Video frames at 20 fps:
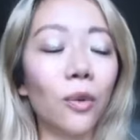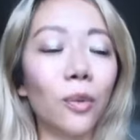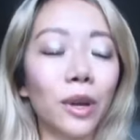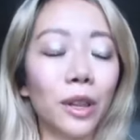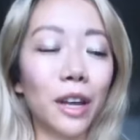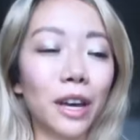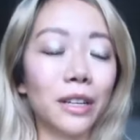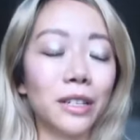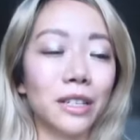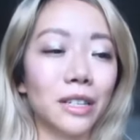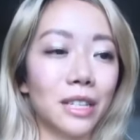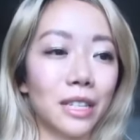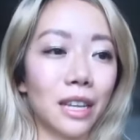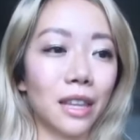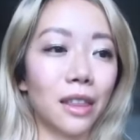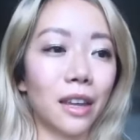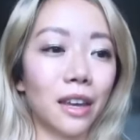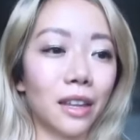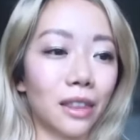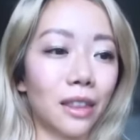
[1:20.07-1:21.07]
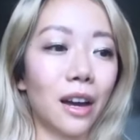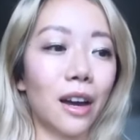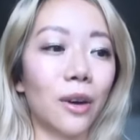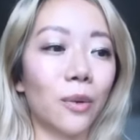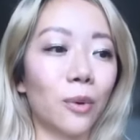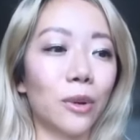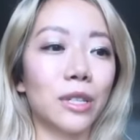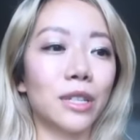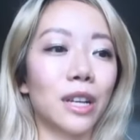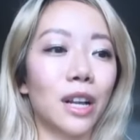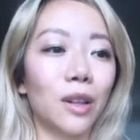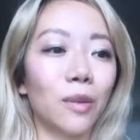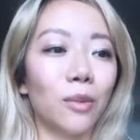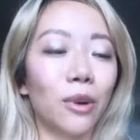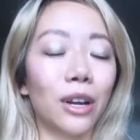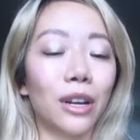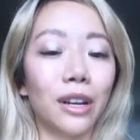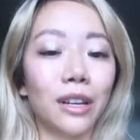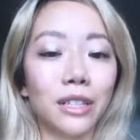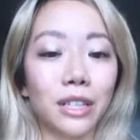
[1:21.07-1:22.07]
we like to think that we're
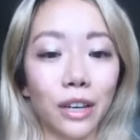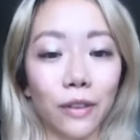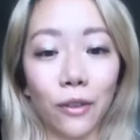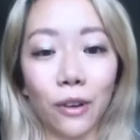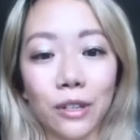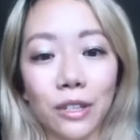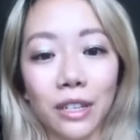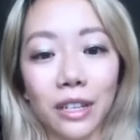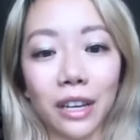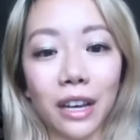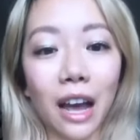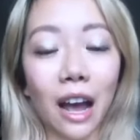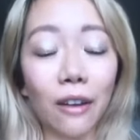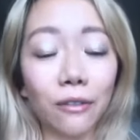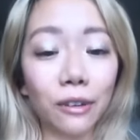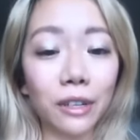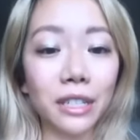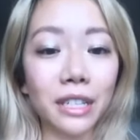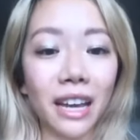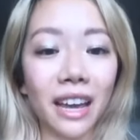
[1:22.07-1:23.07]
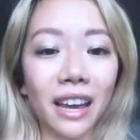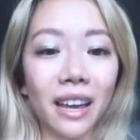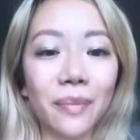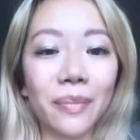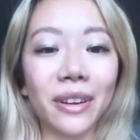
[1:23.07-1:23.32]
celebrating diversity every day,